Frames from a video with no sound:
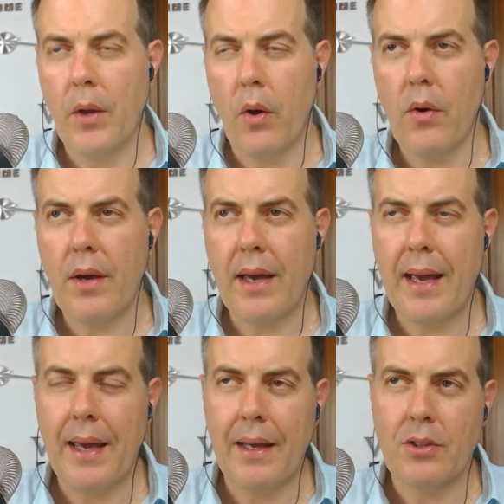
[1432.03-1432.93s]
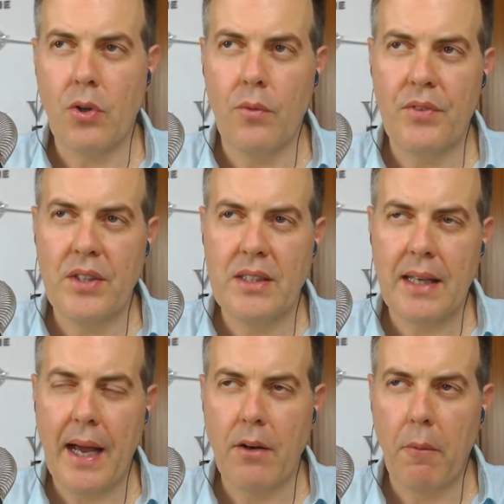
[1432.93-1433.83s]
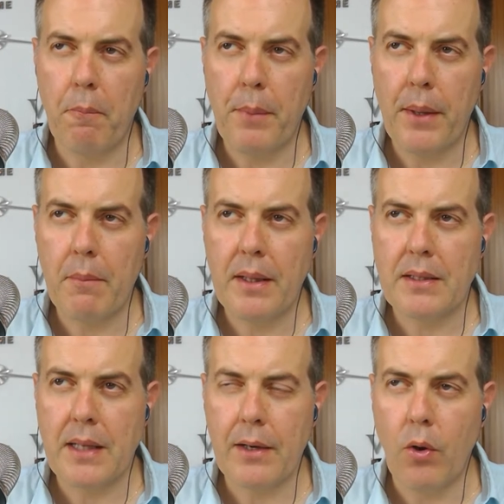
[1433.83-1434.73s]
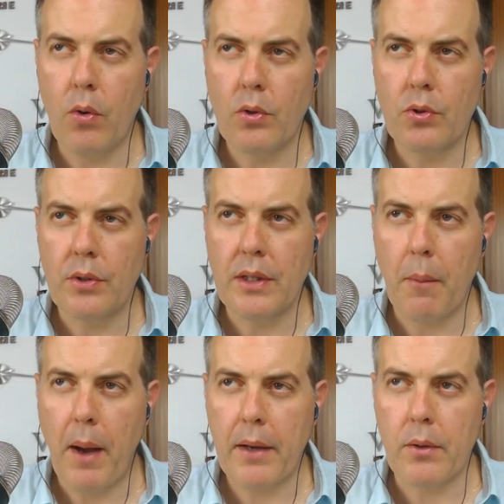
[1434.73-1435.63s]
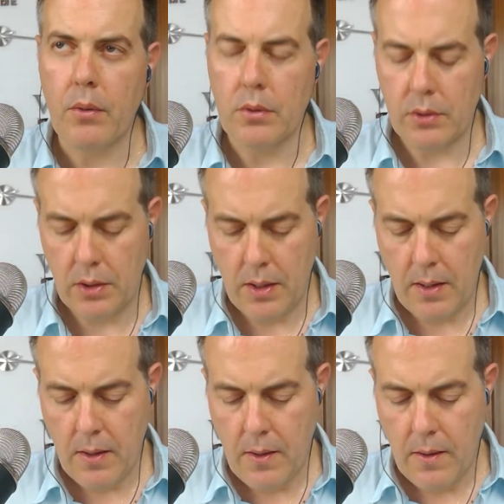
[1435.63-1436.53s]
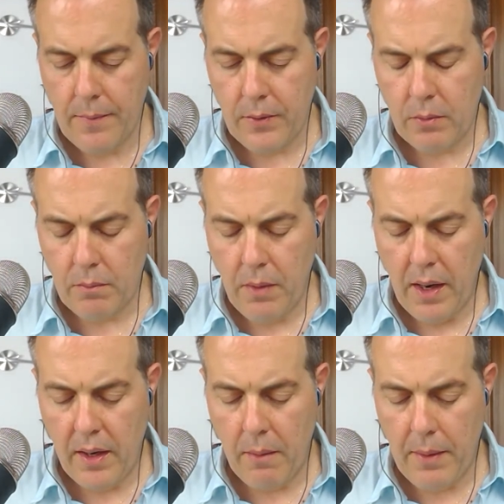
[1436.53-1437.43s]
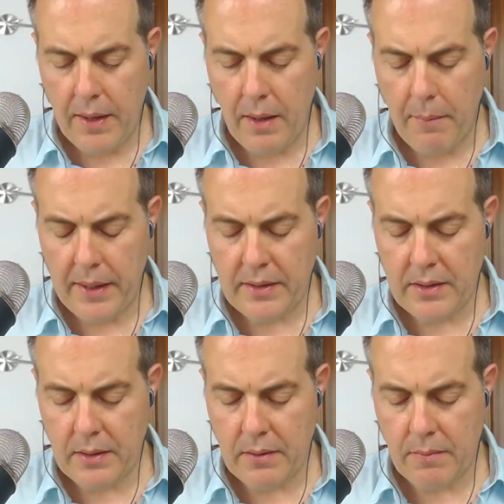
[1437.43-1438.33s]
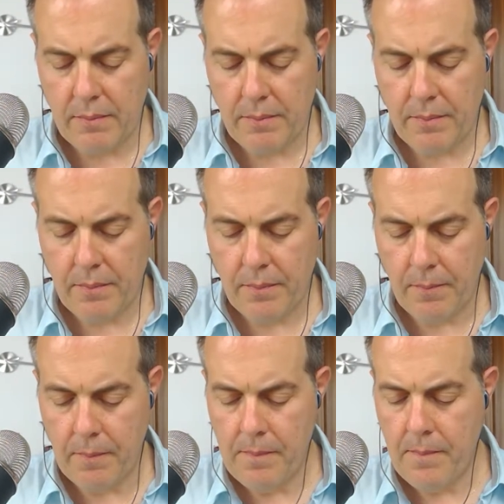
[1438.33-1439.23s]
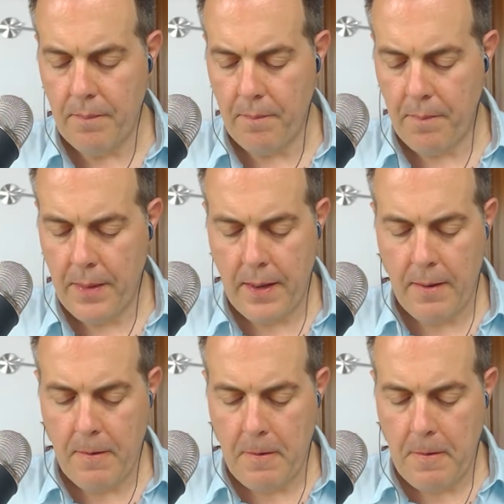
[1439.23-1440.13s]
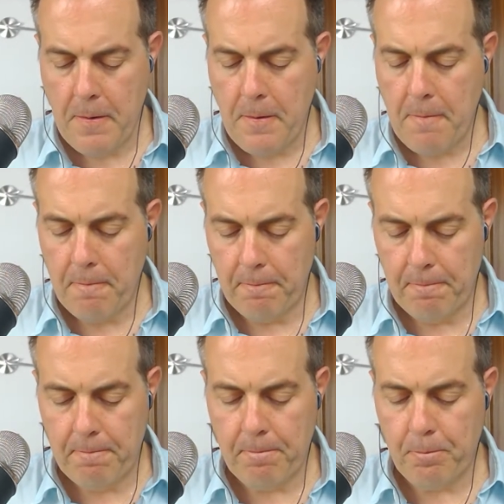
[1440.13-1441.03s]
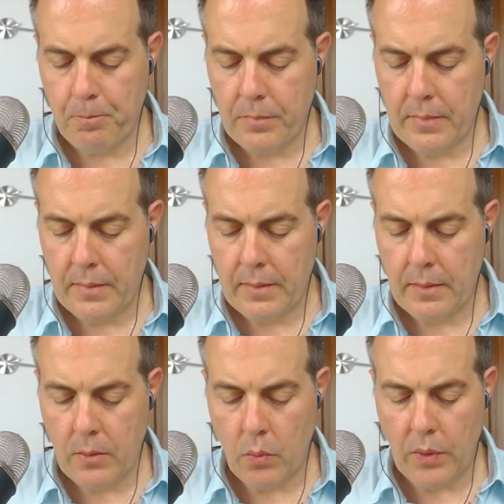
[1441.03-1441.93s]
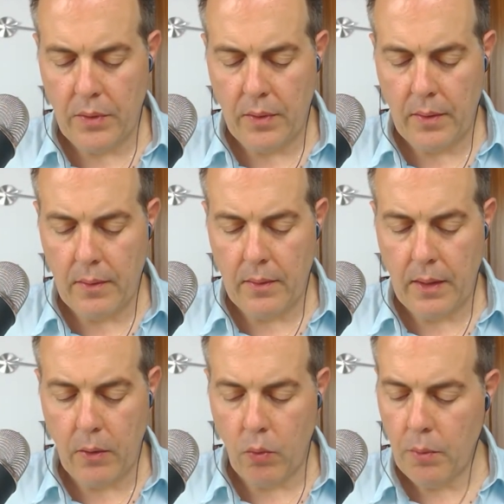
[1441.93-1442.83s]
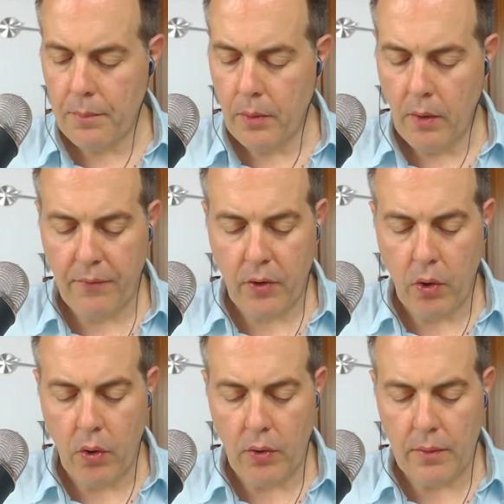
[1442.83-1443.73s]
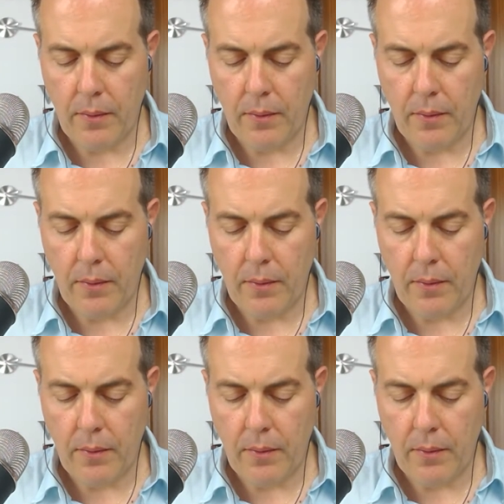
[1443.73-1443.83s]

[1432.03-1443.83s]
Okay, so this kind of pigments are also in the vacuoles. Very, very amazing. Mm. Mhm. With the group of color